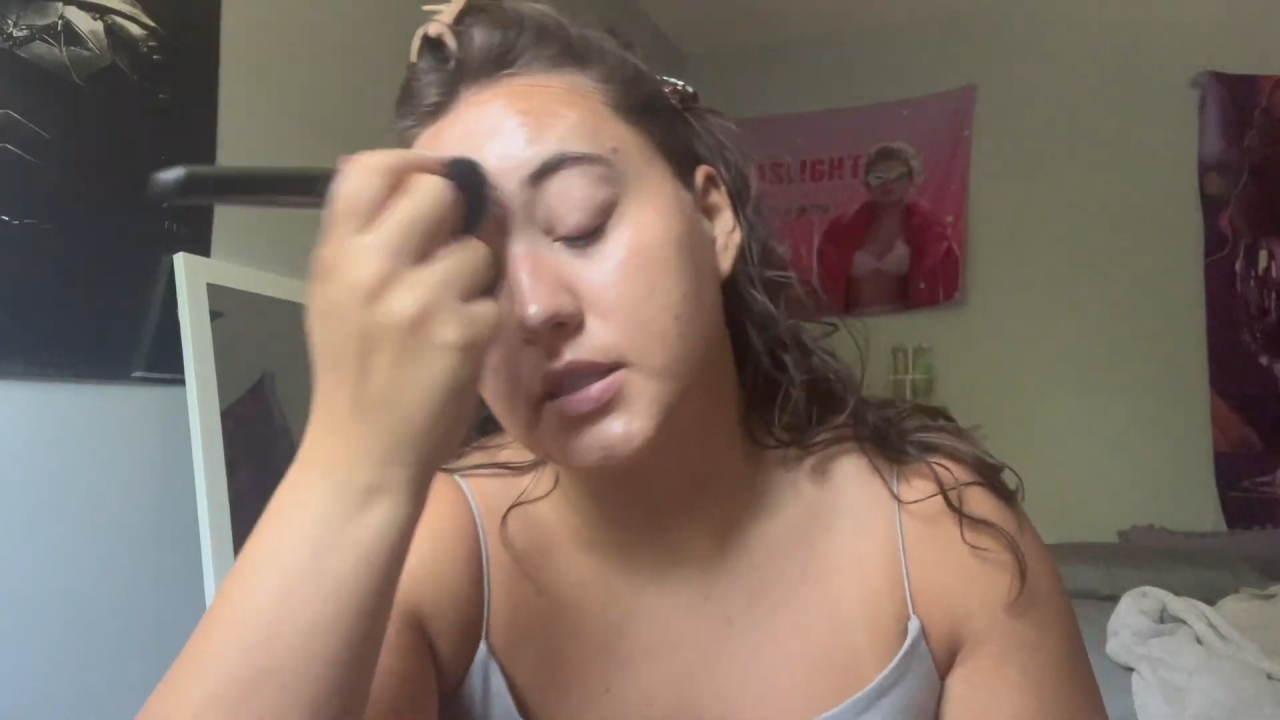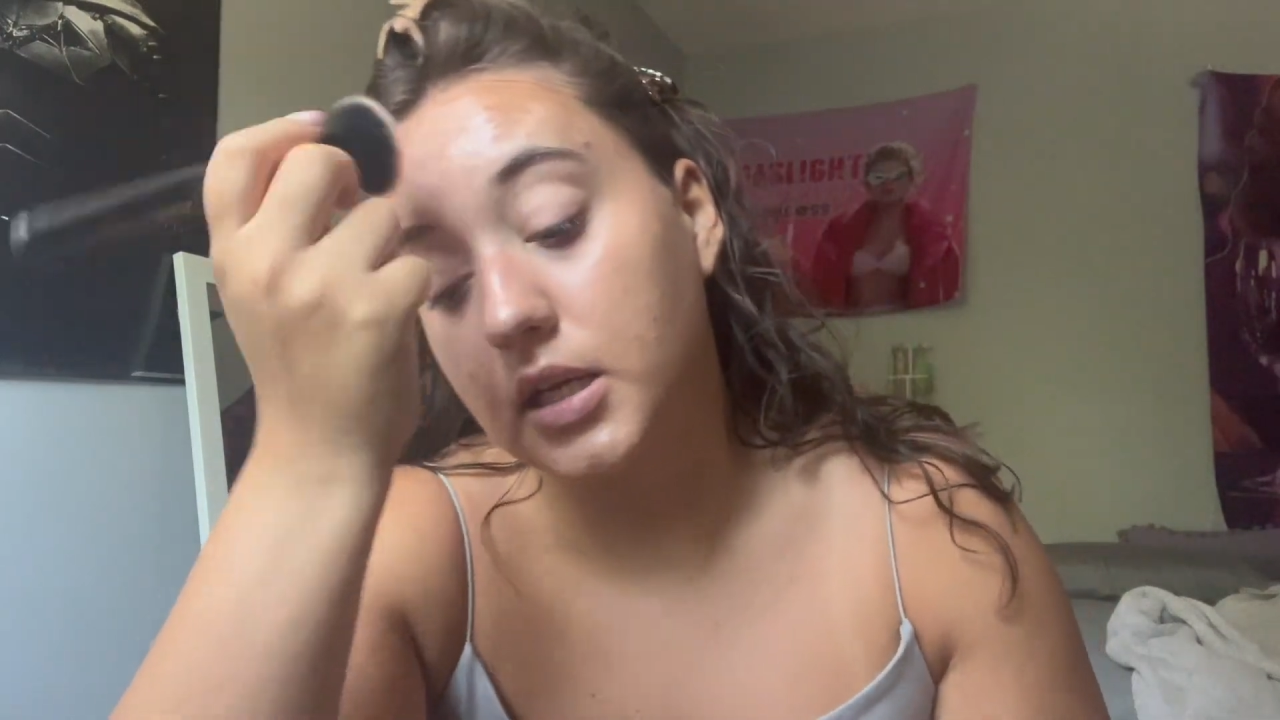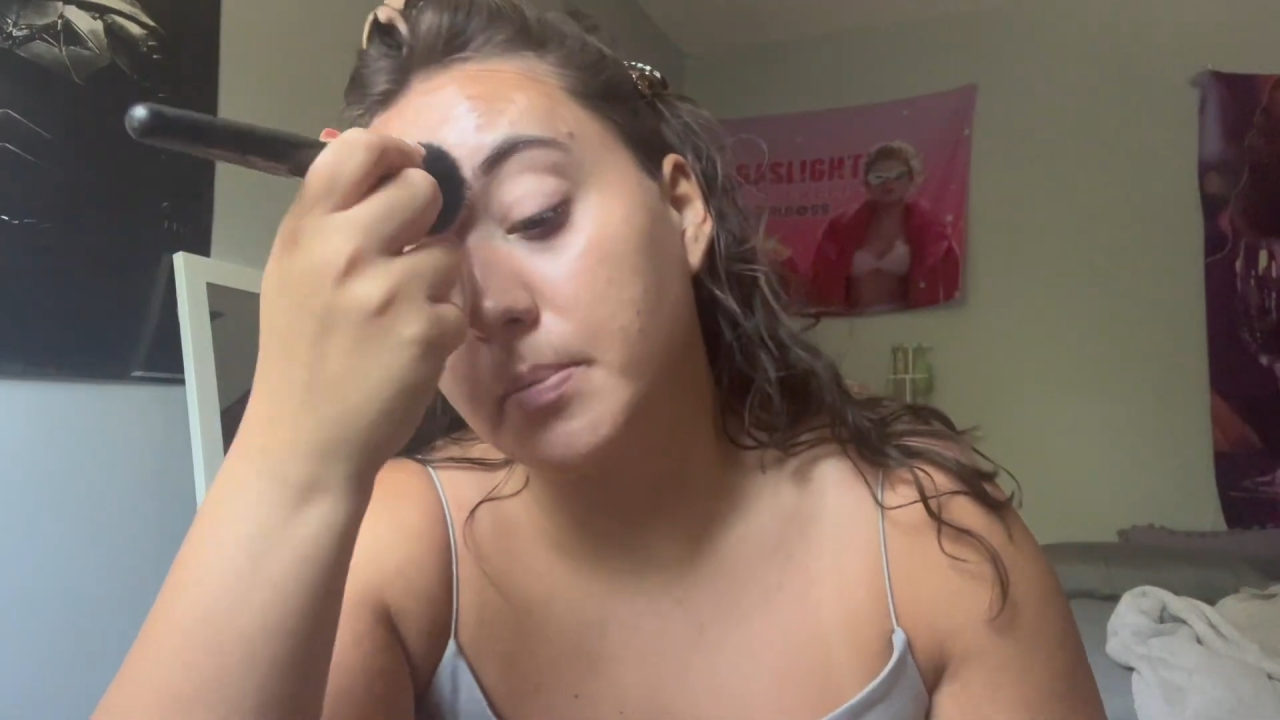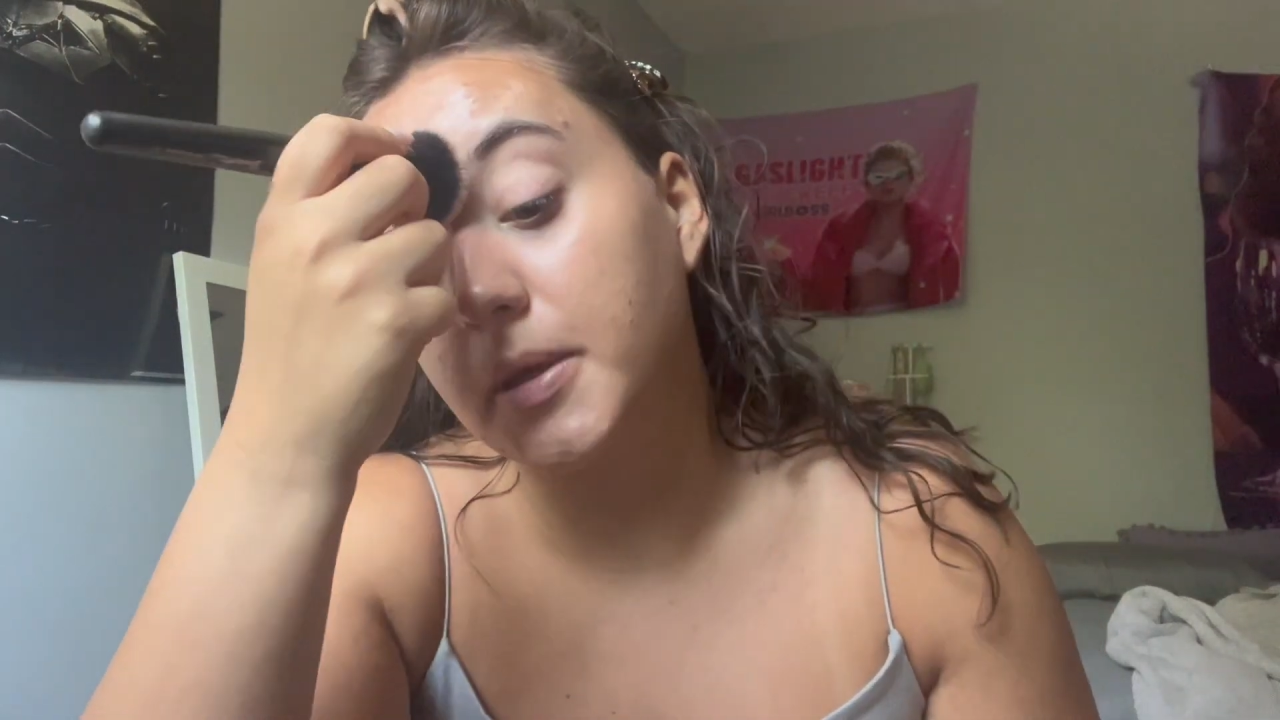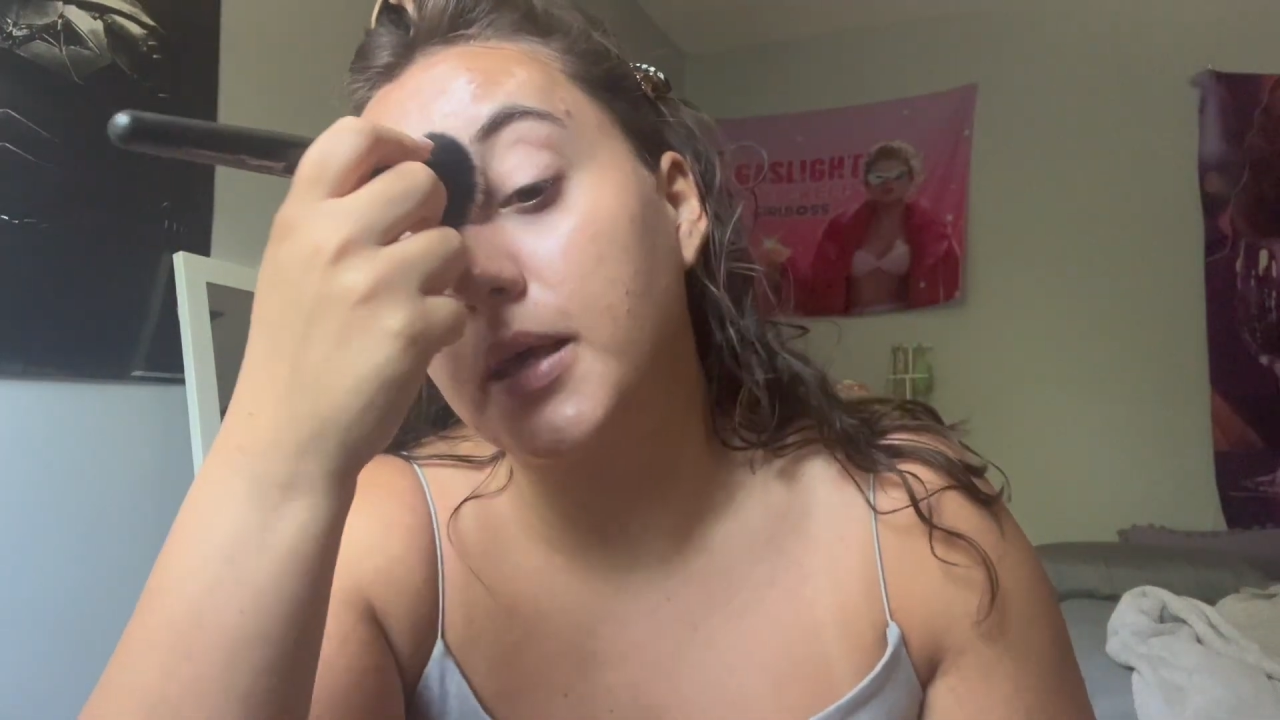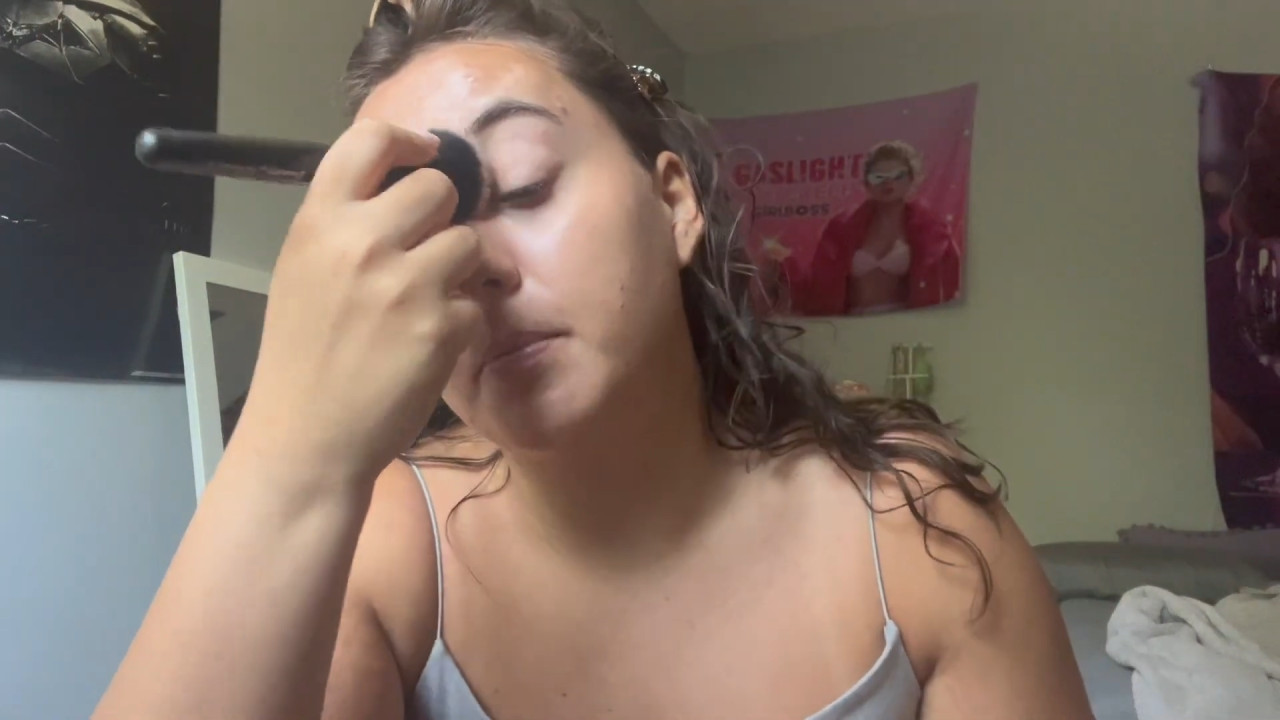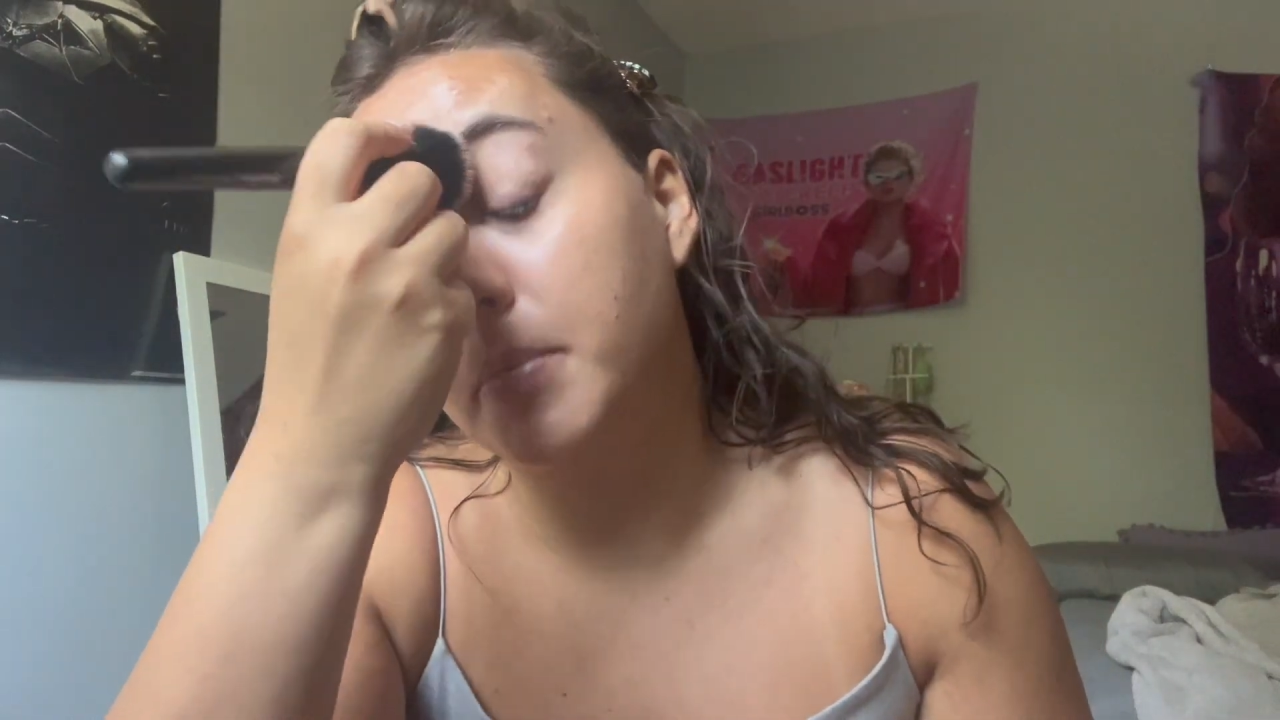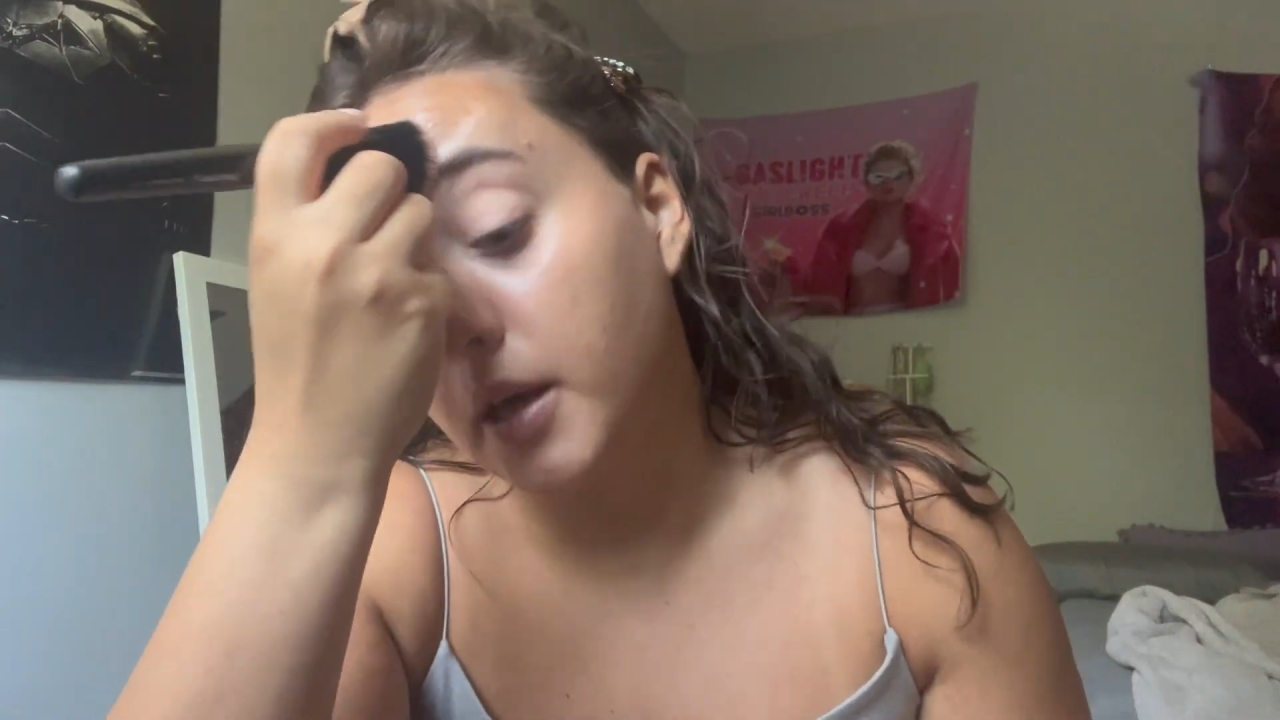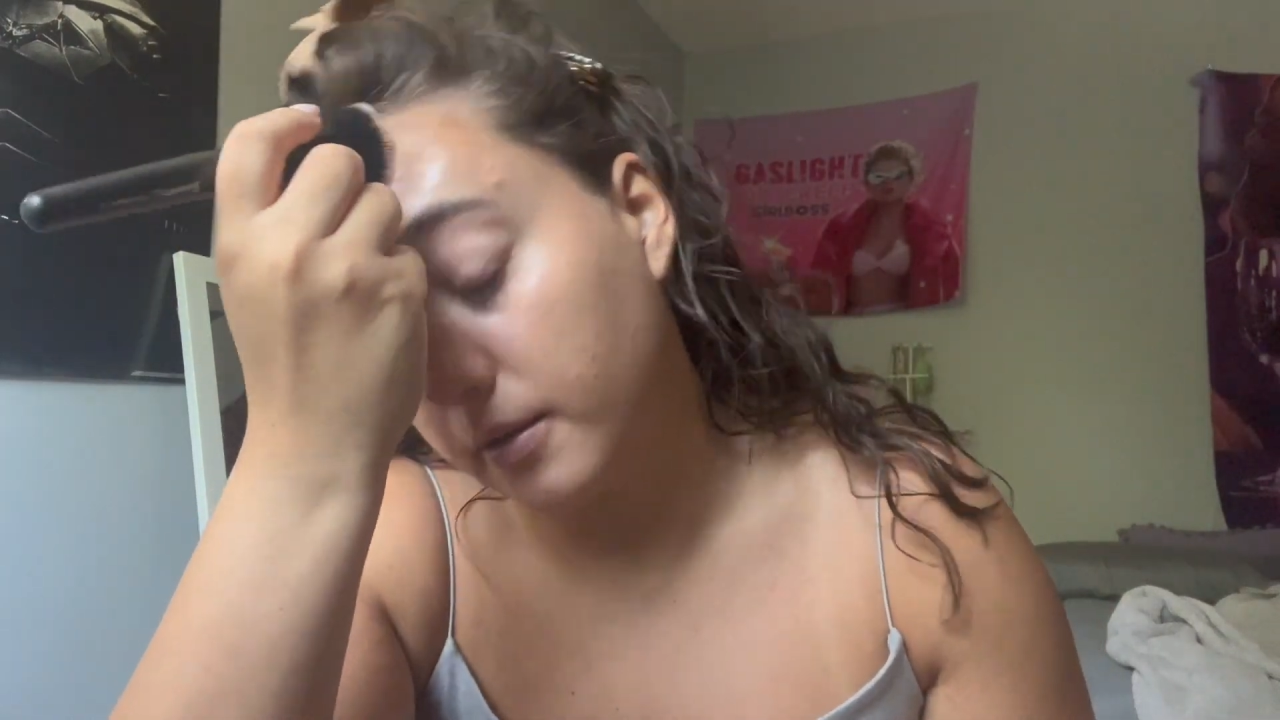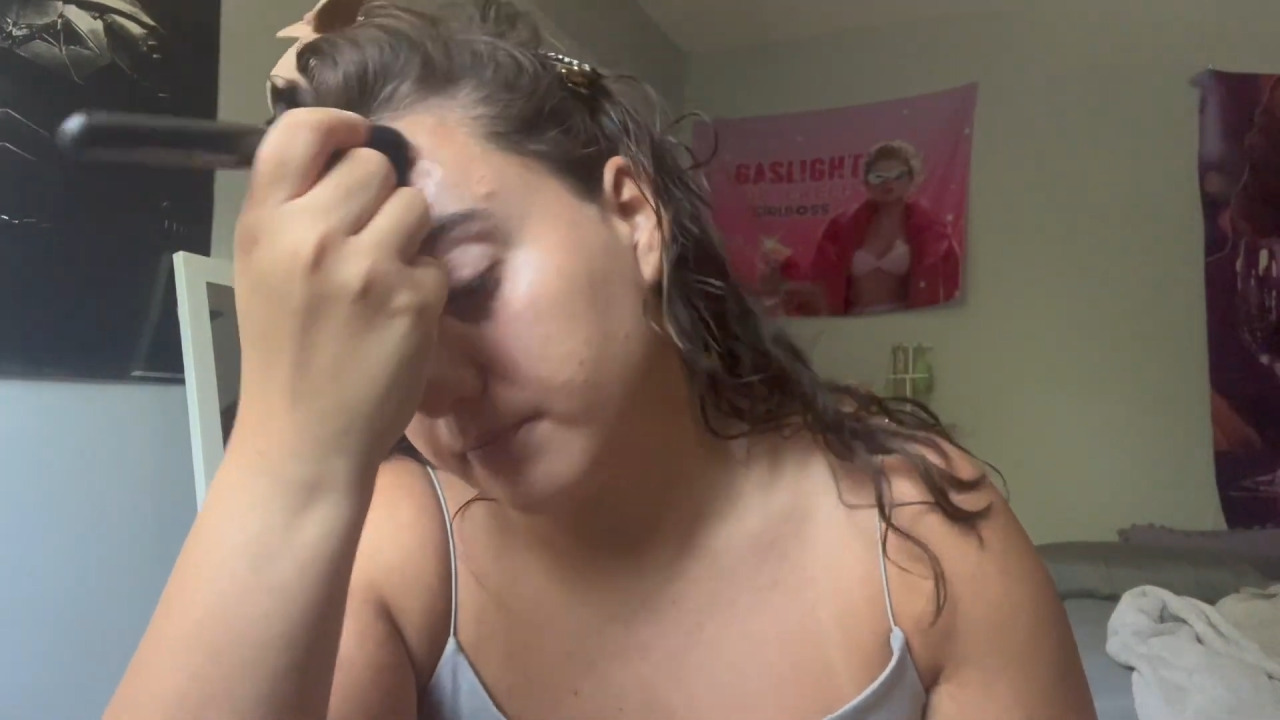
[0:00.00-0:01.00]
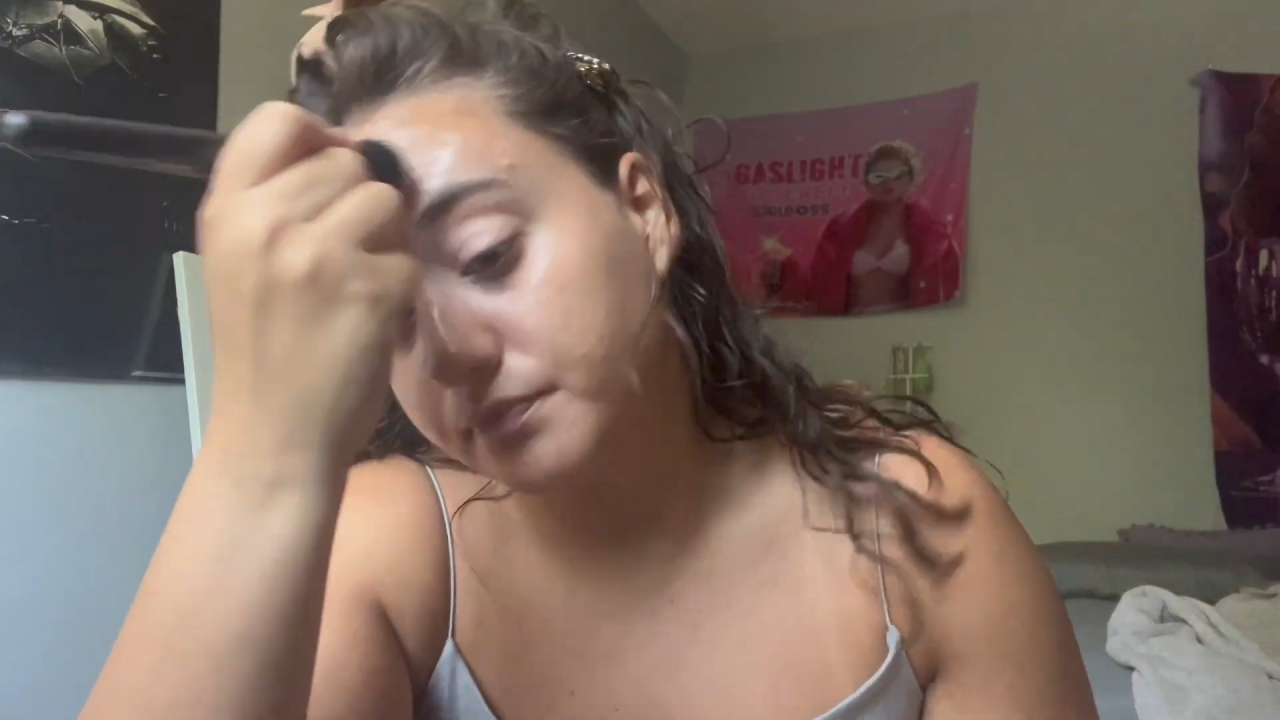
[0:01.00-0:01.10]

gonna be, but